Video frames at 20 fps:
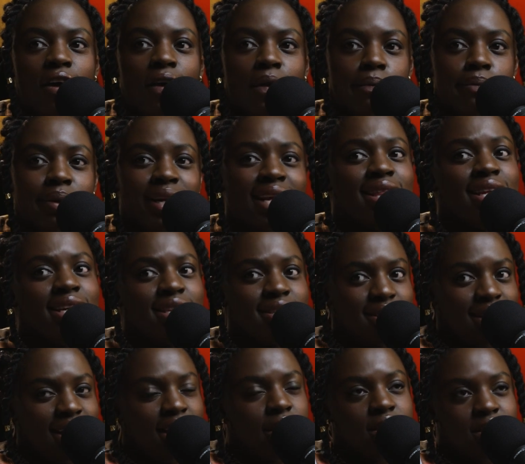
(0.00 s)
But I think
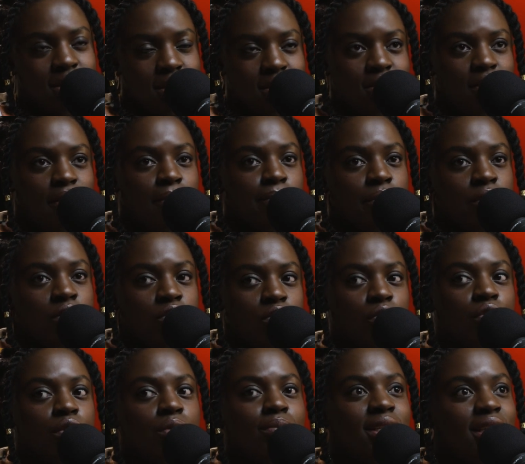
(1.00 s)
it's that because,
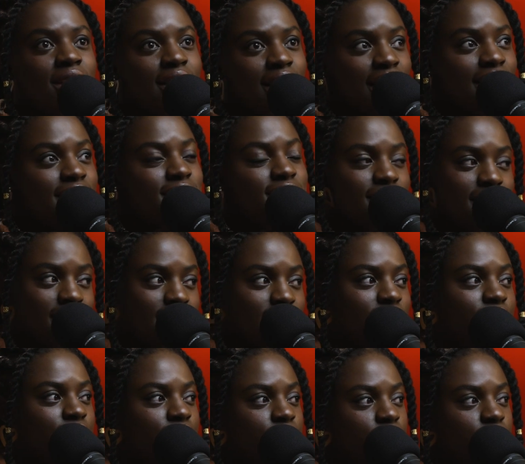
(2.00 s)
so for me, like I said,